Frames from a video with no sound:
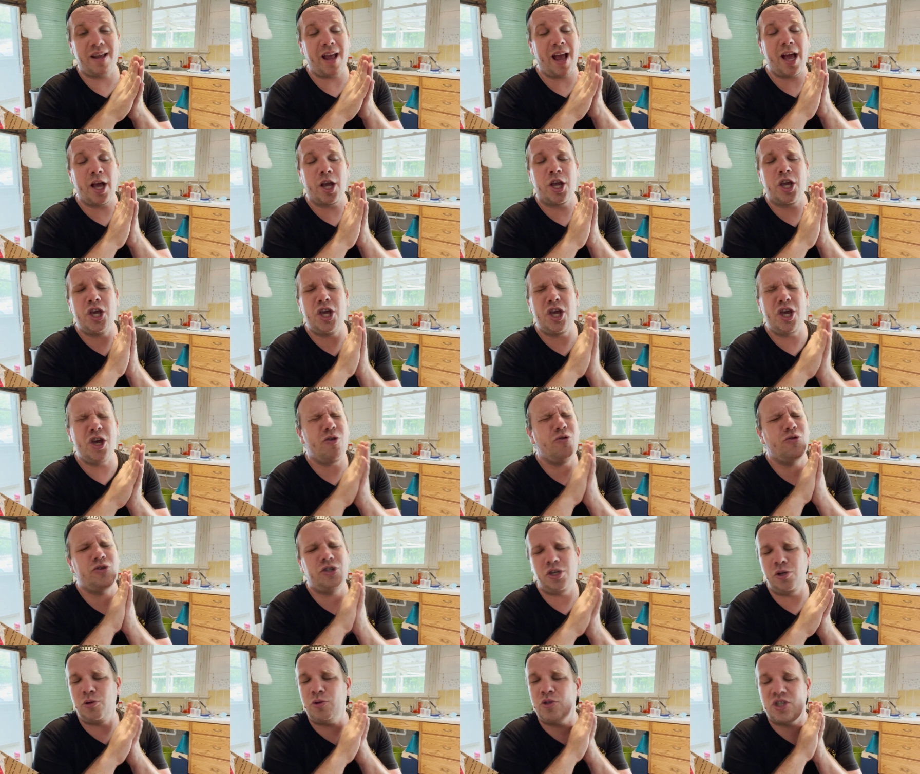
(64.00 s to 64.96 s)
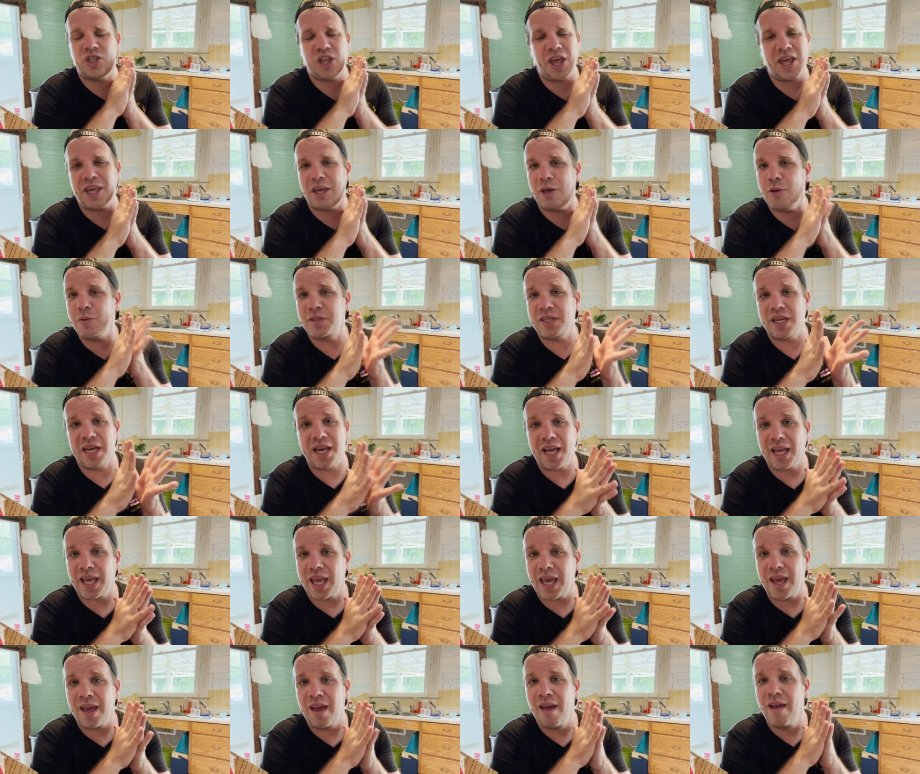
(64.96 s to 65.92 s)
a, a huge, huge thank you to
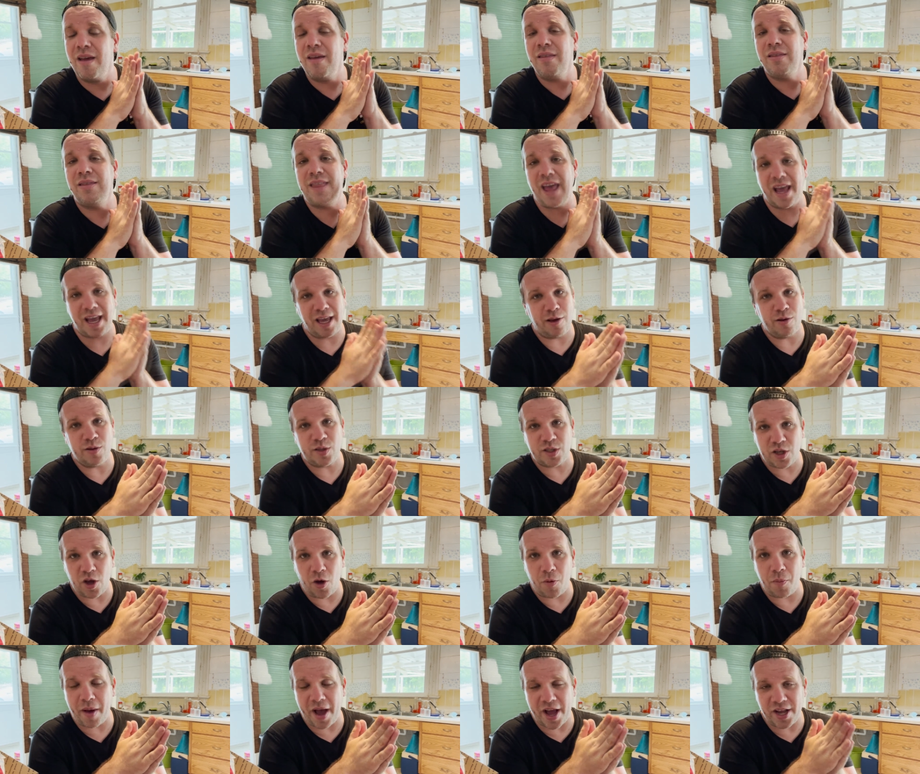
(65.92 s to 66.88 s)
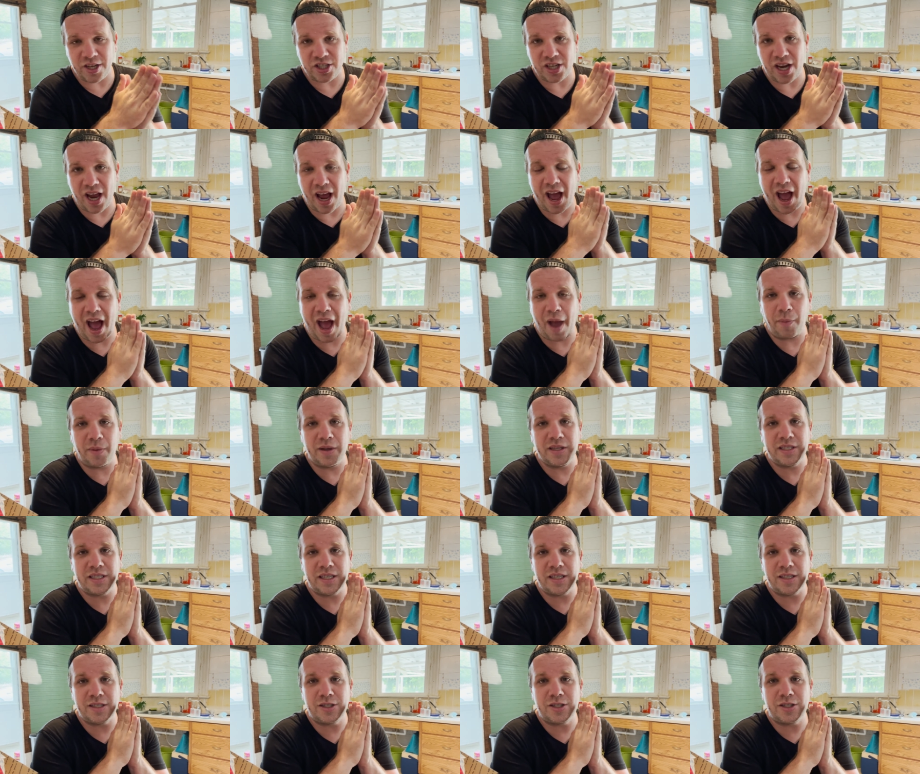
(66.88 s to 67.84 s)
Nikki. Thank you so much. I
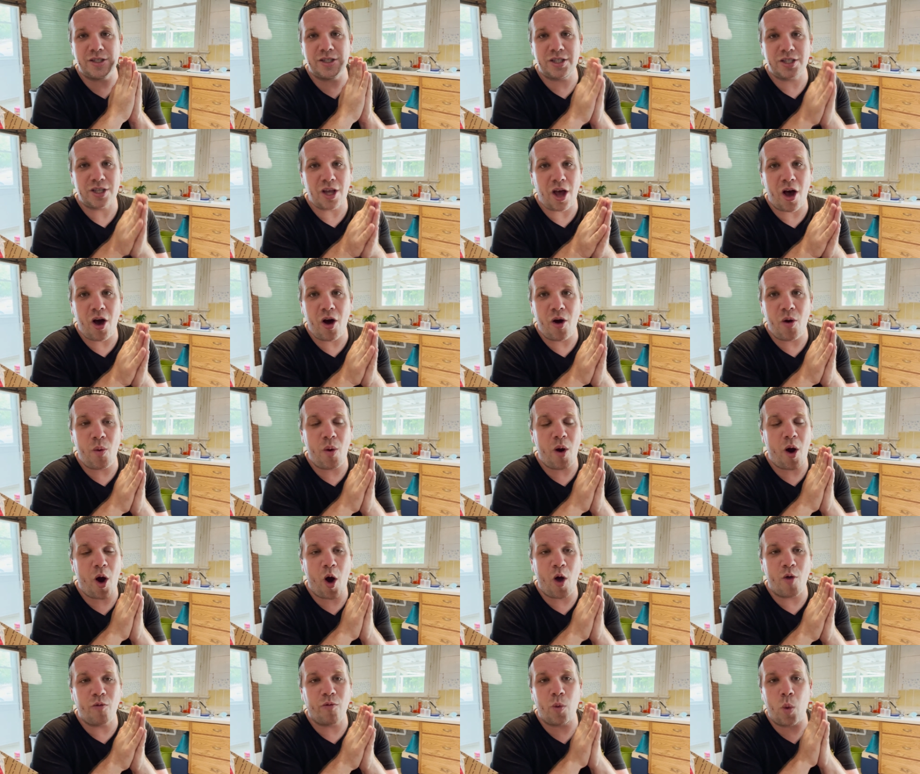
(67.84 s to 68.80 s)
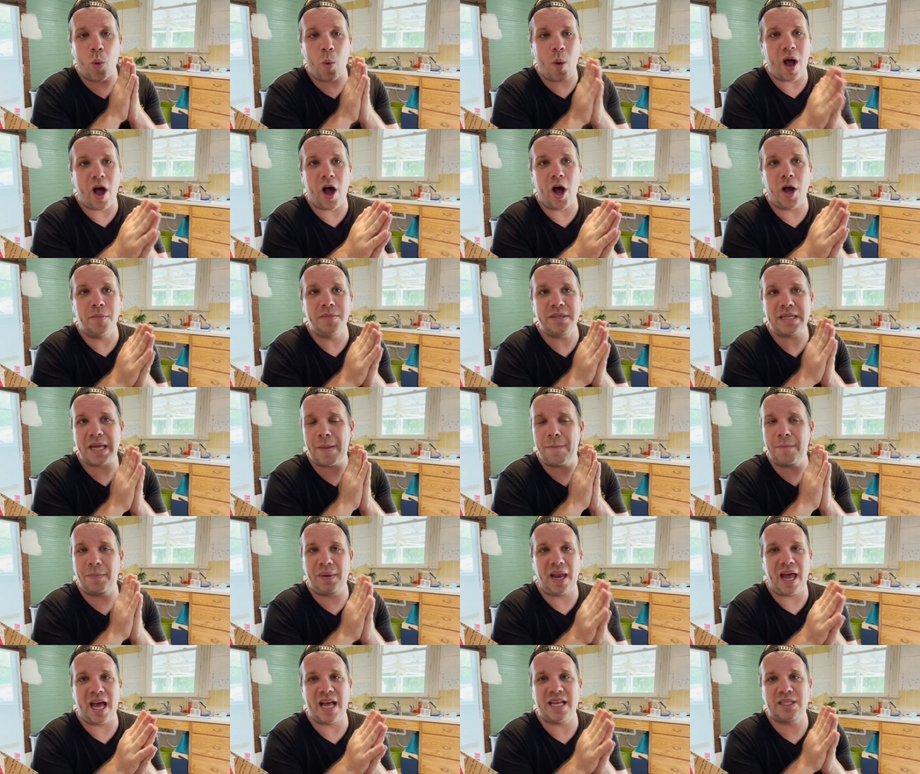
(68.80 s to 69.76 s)
was so overwhelmed and
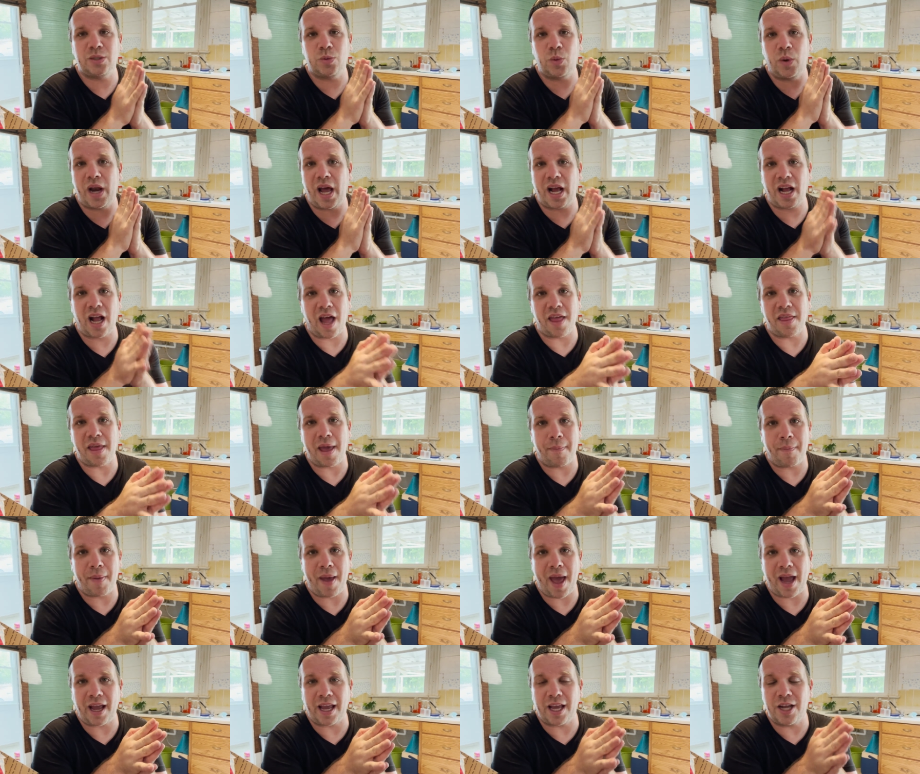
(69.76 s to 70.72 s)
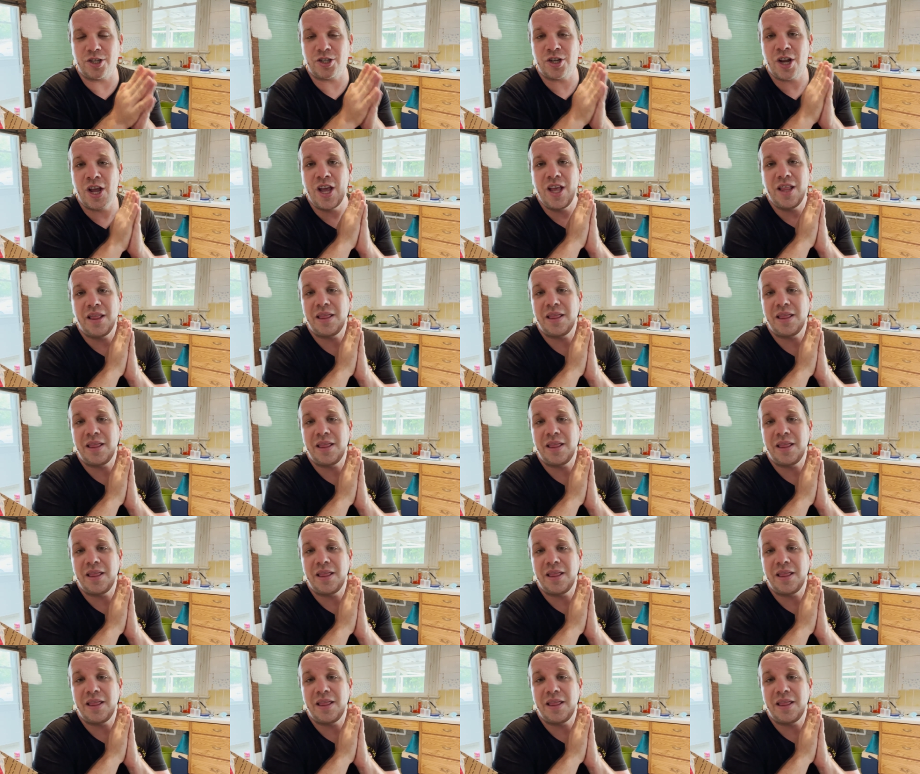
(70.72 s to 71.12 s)
blessed when I got that package.